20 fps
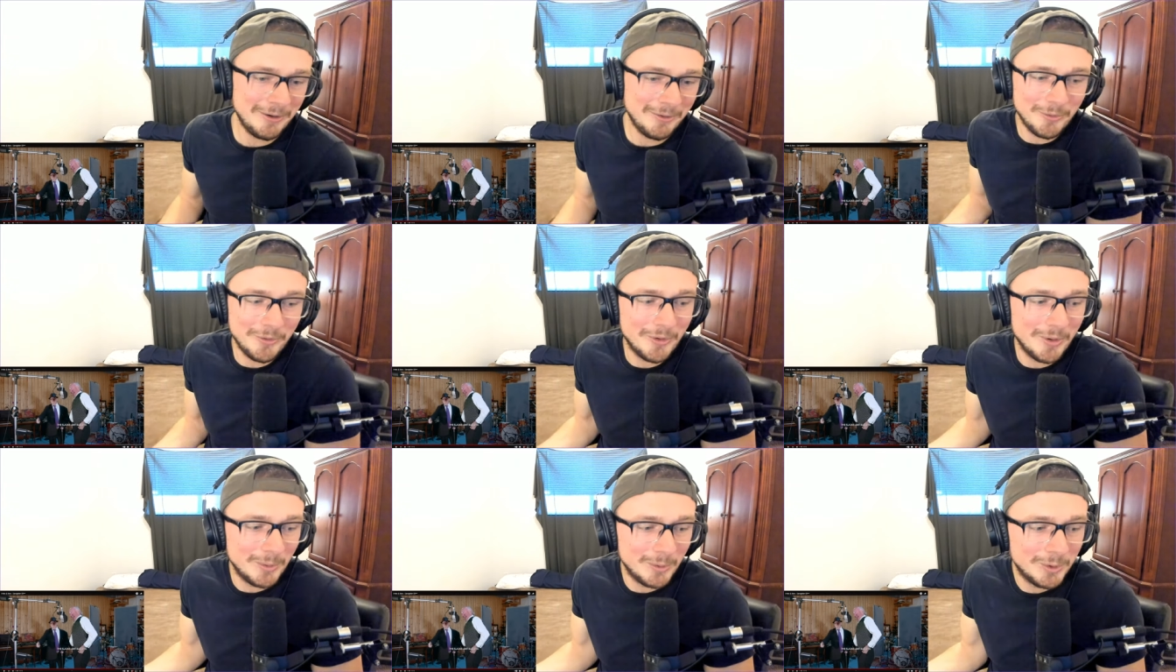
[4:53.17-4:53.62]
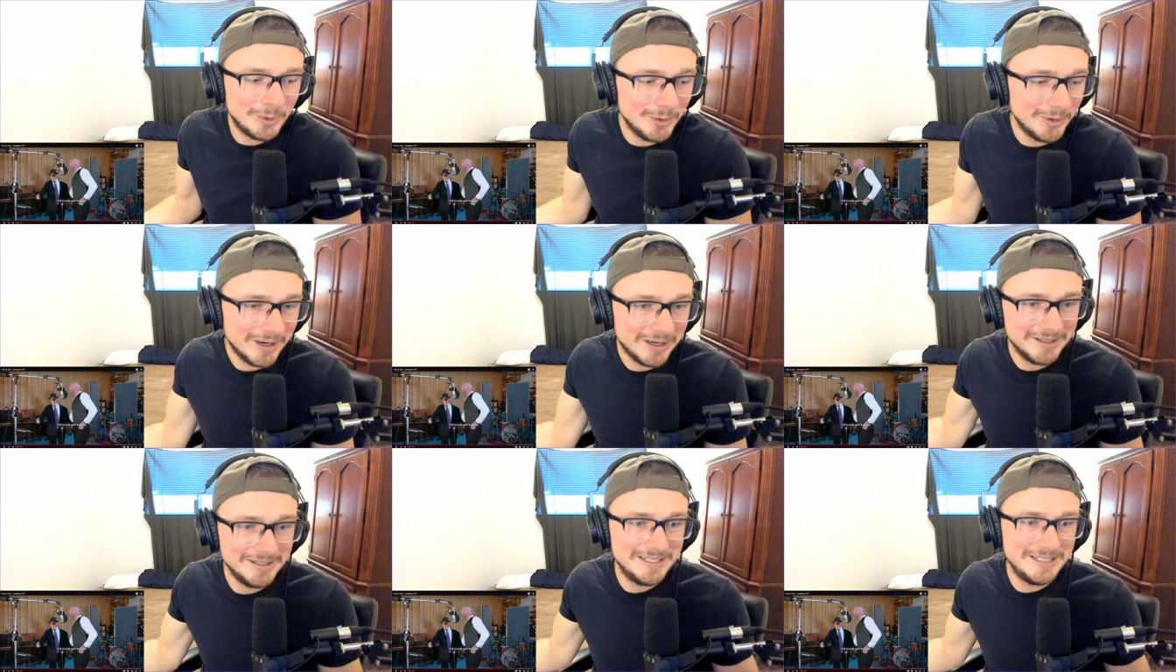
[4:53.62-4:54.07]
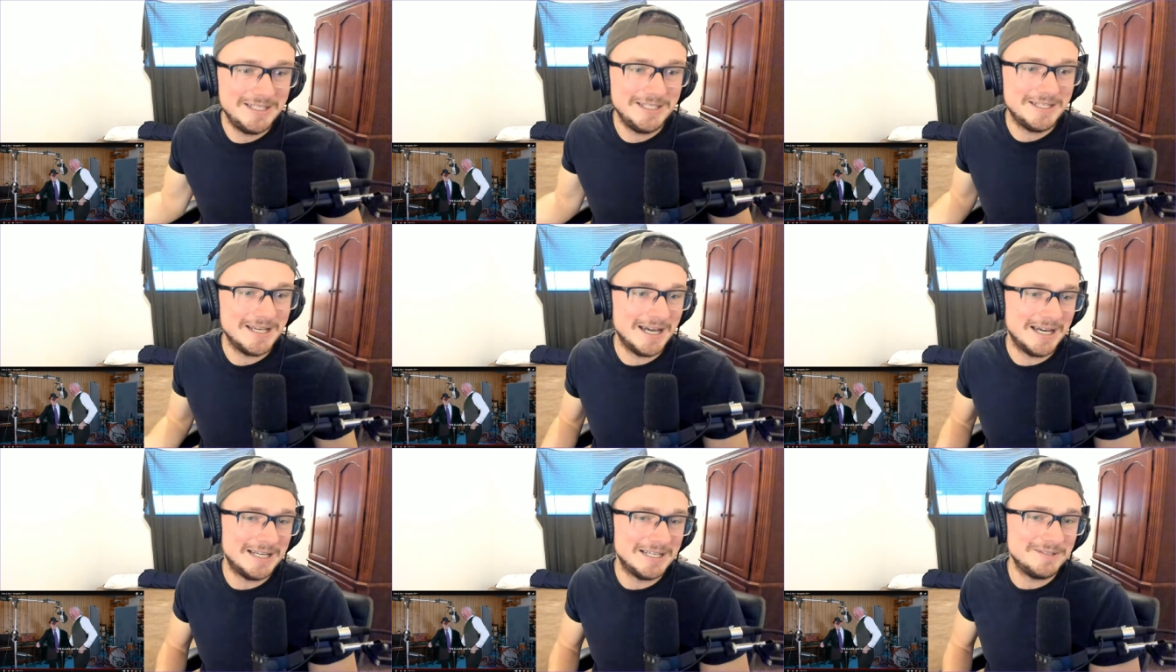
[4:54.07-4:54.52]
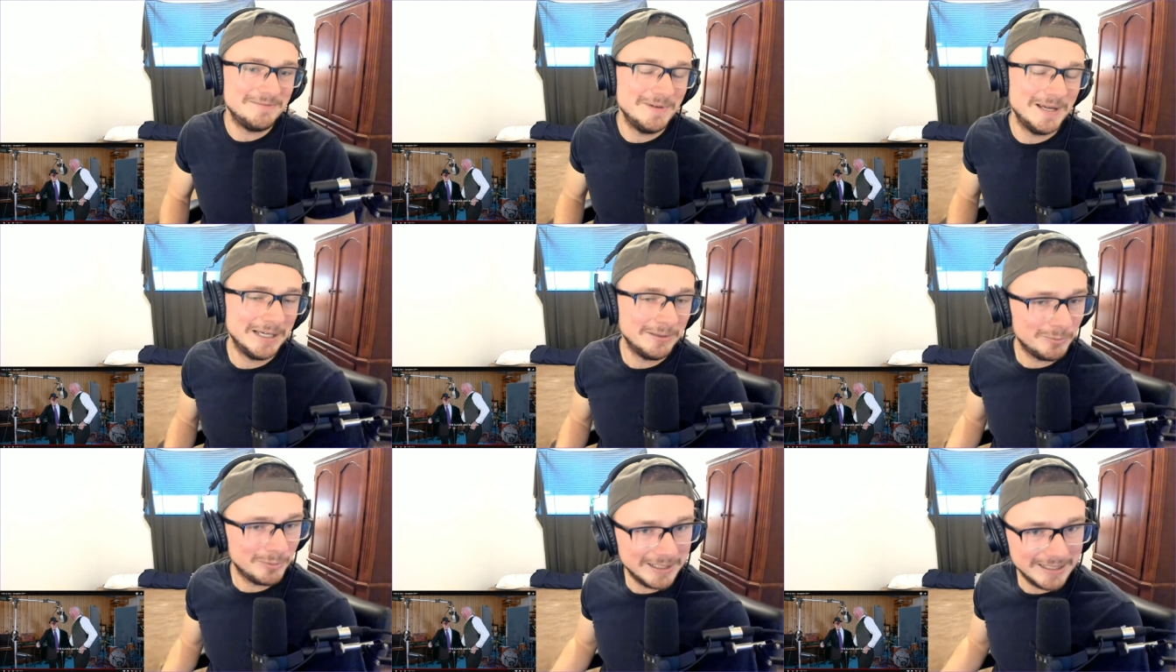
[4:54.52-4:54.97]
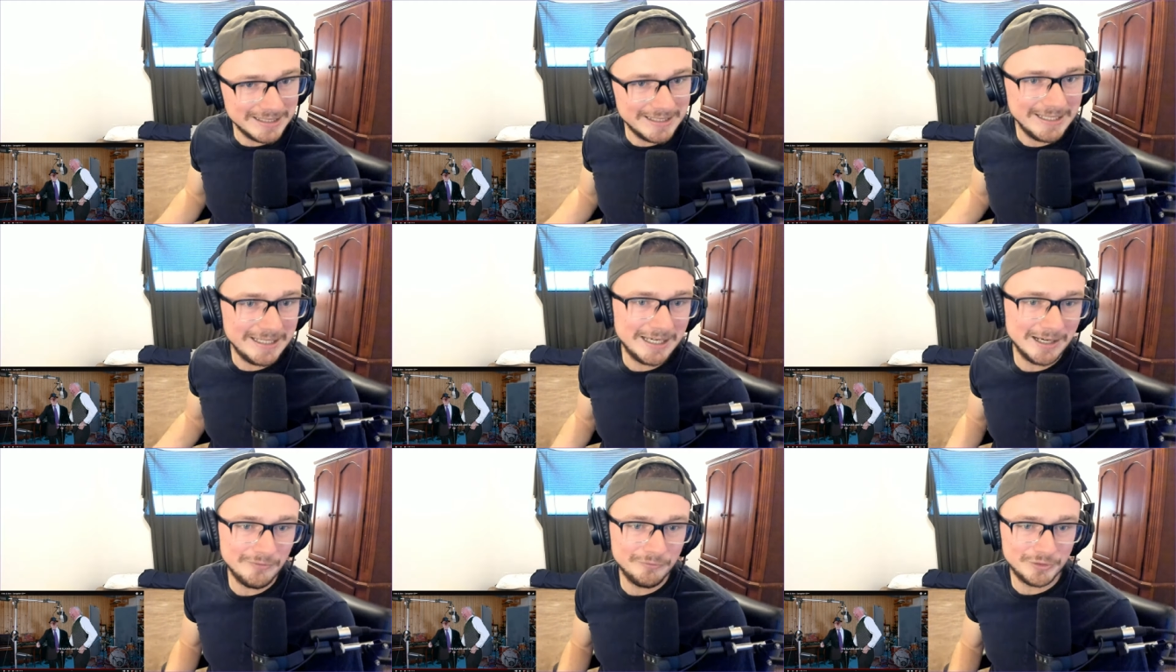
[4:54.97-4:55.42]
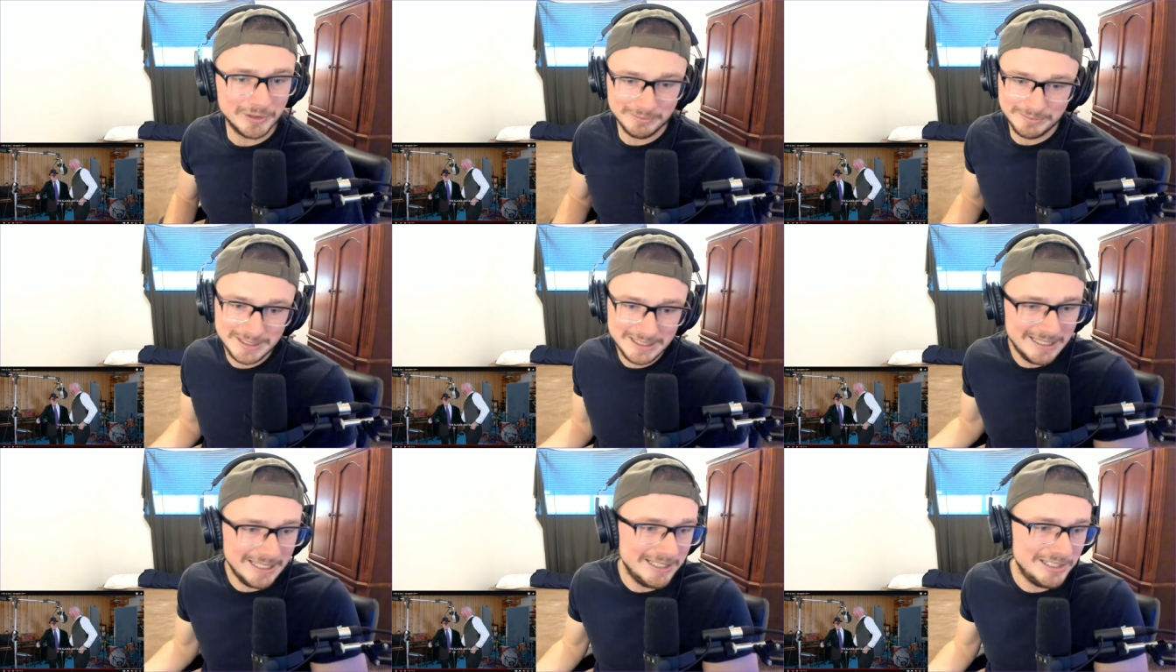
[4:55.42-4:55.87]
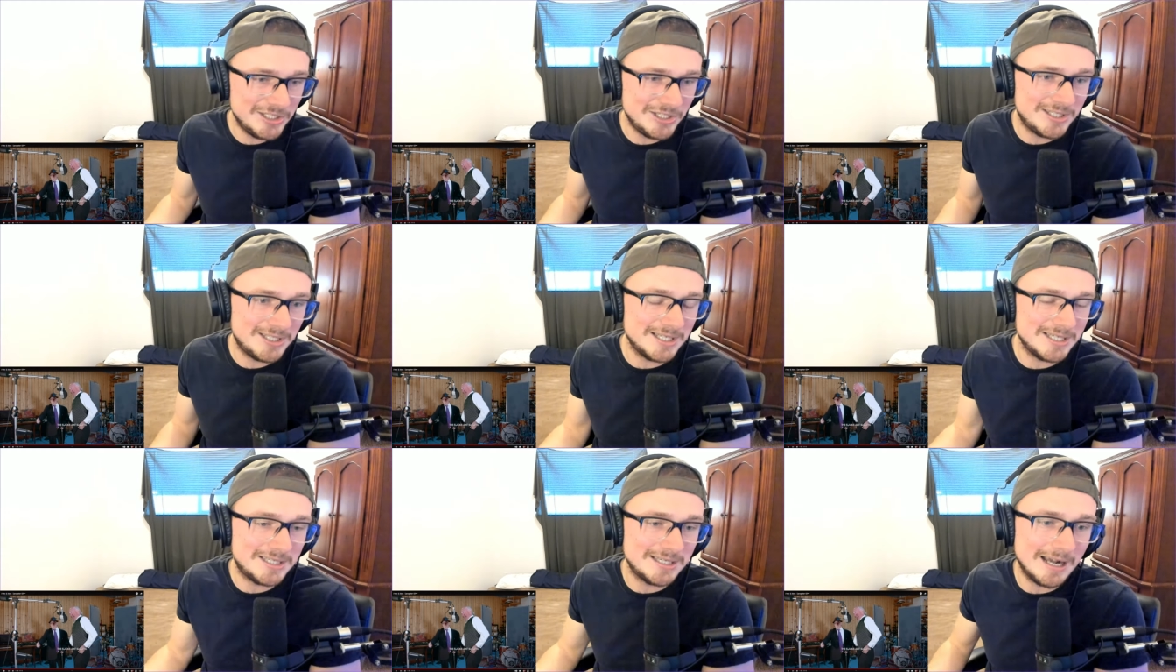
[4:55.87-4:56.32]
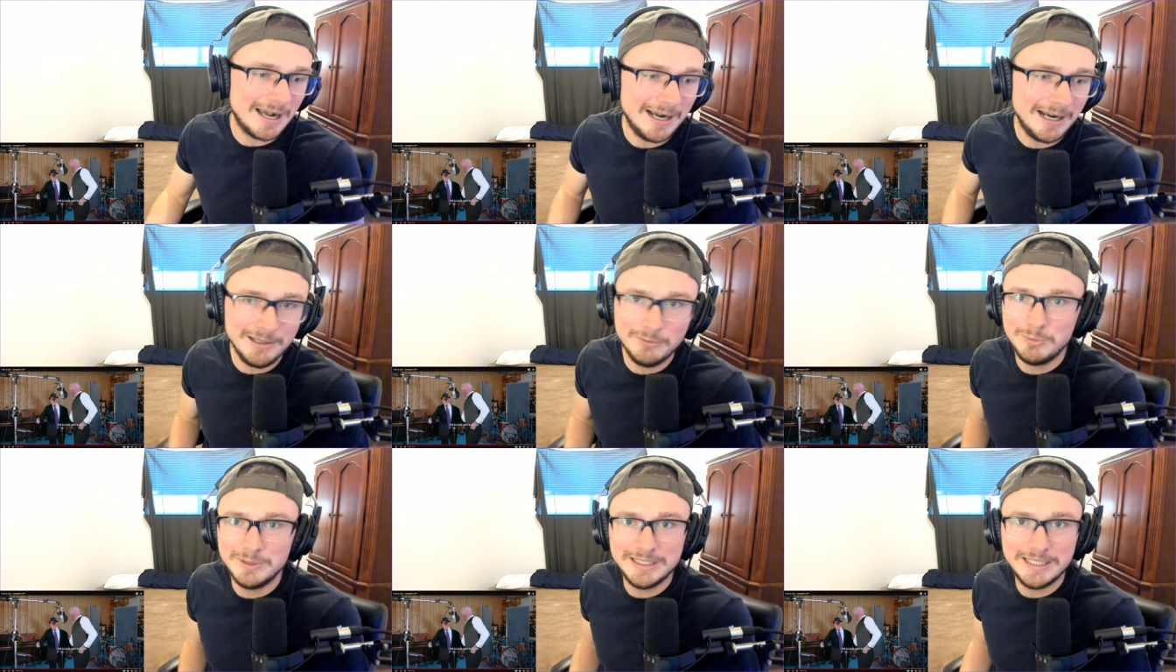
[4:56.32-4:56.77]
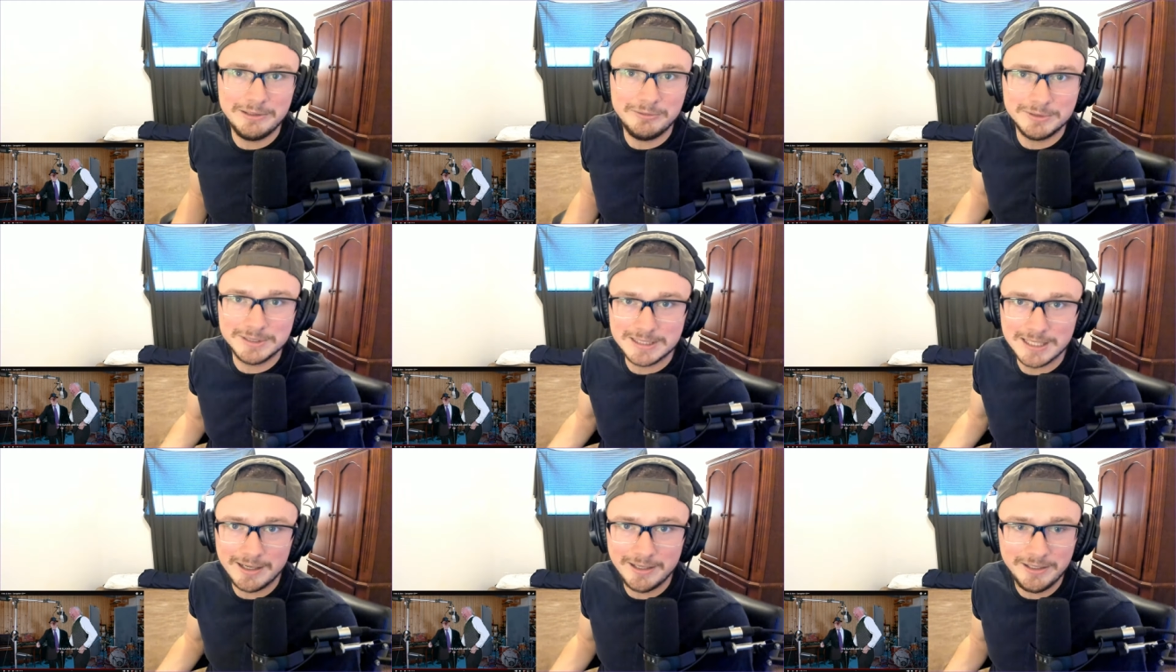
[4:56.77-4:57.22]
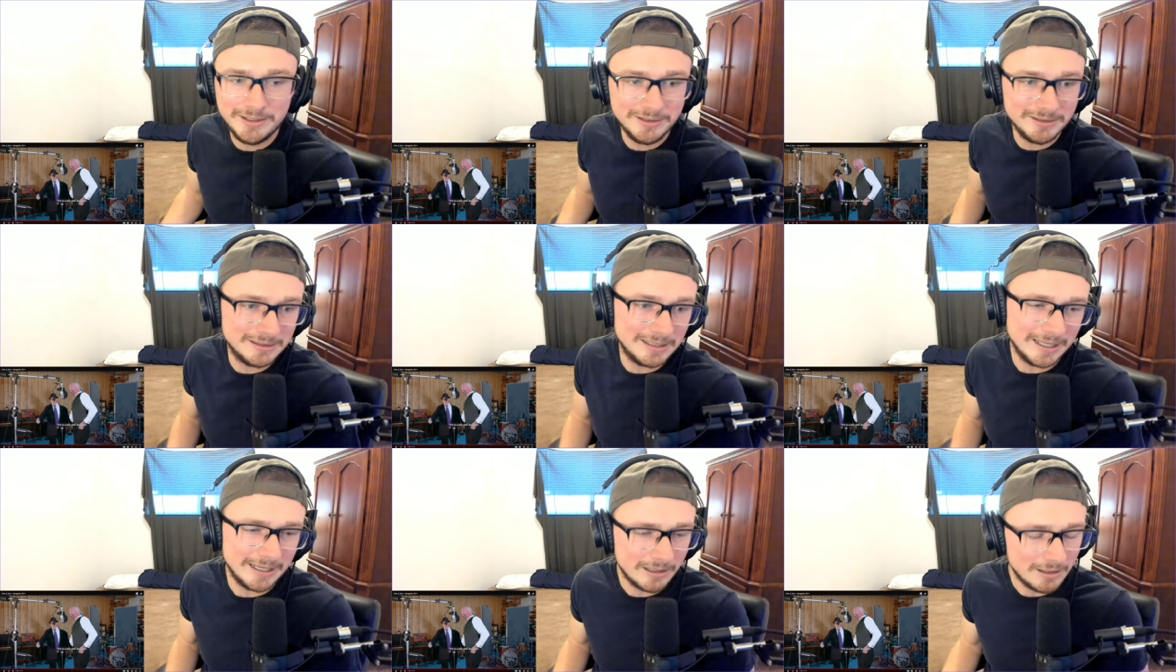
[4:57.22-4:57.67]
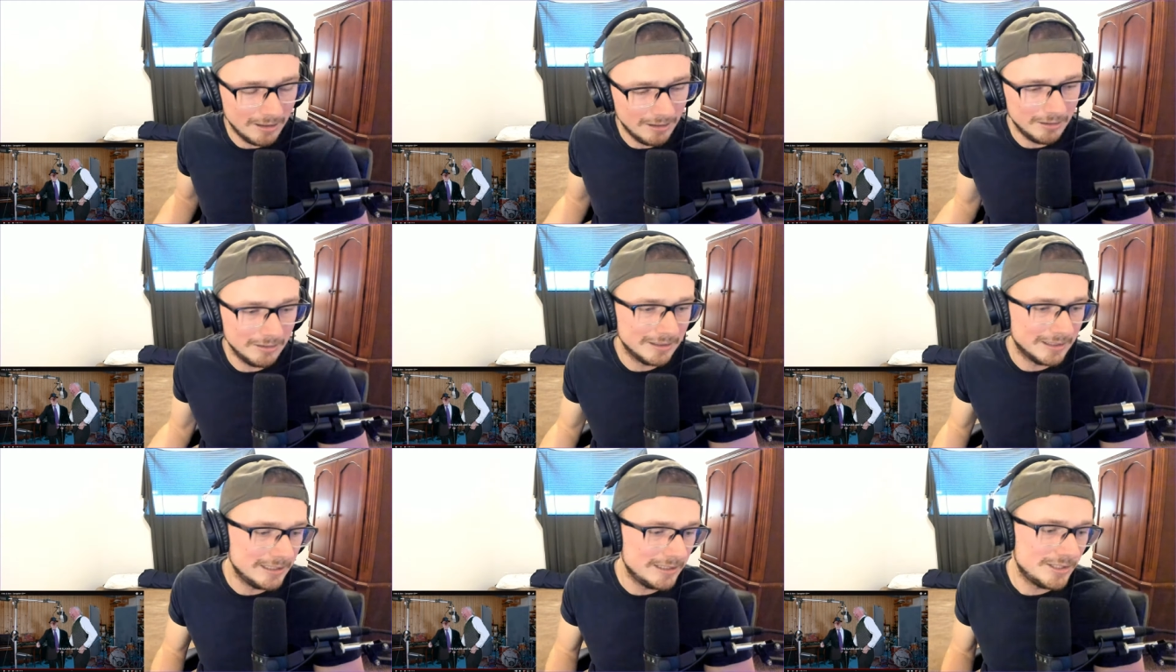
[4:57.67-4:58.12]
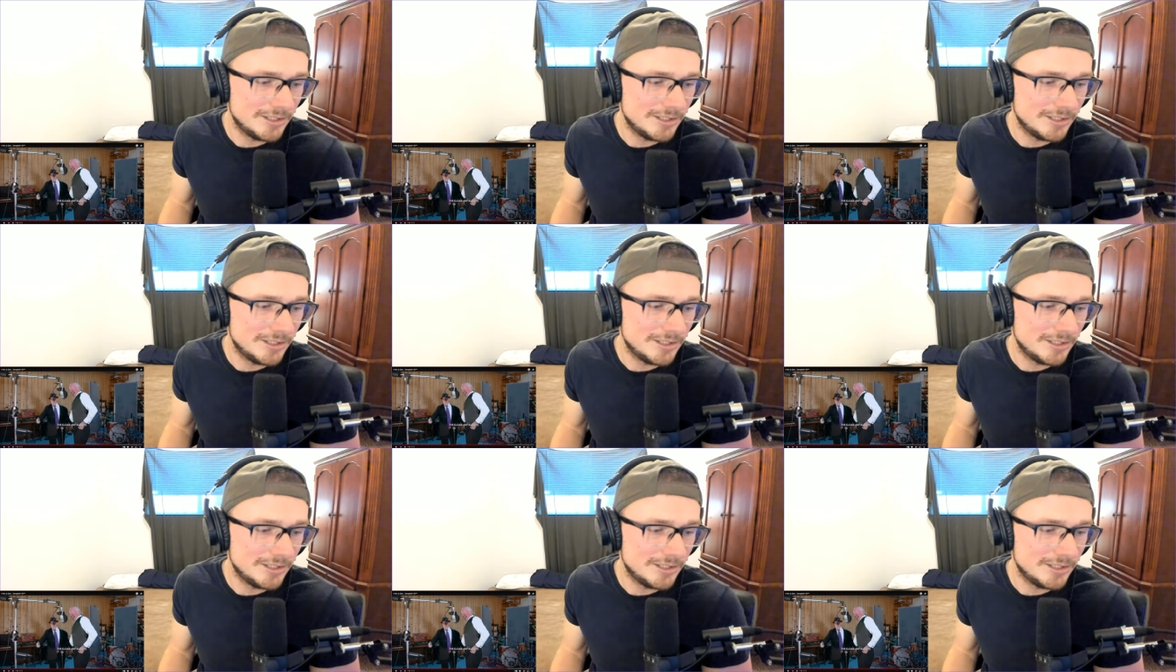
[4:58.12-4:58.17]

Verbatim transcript: Who are these guys, man? Where did they come from? Did they just decide when they retired, like, oh,